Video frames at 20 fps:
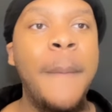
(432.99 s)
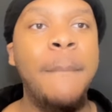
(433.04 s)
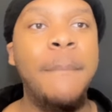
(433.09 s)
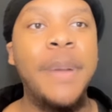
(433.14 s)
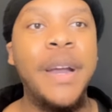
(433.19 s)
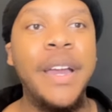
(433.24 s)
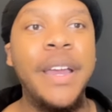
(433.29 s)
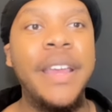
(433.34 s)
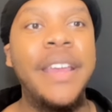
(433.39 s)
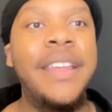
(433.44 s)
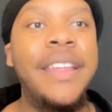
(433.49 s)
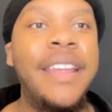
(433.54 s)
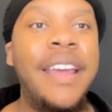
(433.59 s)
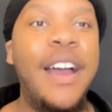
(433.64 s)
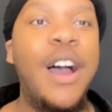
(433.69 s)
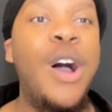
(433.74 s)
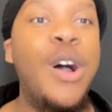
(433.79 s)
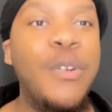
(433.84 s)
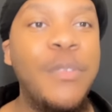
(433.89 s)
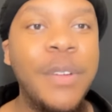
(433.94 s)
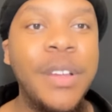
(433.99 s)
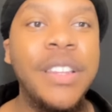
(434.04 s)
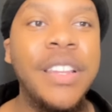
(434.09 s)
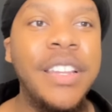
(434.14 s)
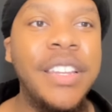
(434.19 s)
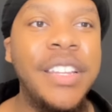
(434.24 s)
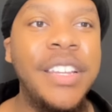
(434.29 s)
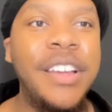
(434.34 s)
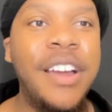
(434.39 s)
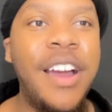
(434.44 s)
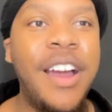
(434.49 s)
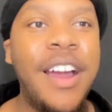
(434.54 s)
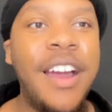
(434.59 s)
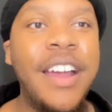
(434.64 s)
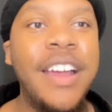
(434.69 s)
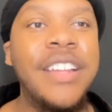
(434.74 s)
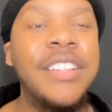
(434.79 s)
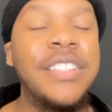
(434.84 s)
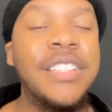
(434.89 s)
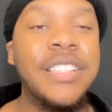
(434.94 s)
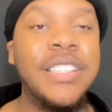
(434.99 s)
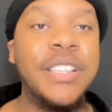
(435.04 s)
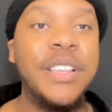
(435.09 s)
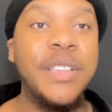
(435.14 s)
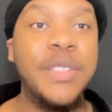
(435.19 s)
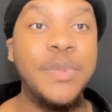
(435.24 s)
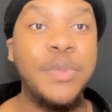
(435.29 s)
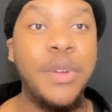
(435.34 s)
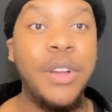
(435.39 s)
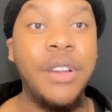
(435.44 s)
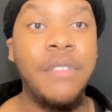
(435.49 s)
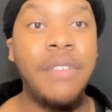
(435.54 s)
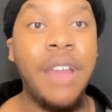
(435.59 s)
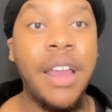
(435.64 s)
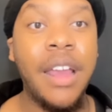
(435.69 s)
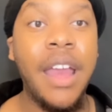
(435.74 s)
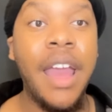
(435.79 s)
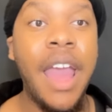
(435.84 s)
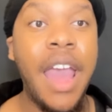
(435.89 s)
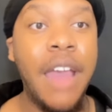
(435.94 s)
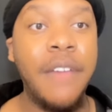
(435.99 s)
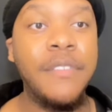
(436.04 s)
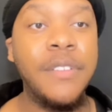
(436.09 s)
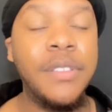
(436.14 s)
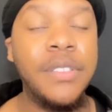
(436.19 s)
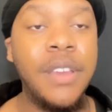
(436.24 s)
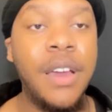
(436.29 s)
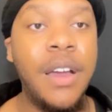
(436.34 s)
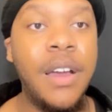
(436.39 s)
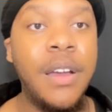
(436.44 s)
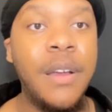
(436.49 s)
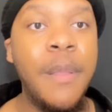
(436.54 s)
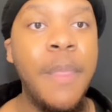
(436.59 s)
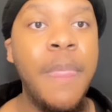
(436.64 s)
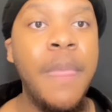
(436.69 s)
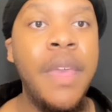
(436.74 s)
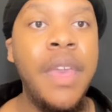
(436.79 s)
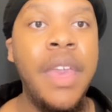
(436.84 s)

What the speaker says: But over in the DR, it just seems more of like an afterthought.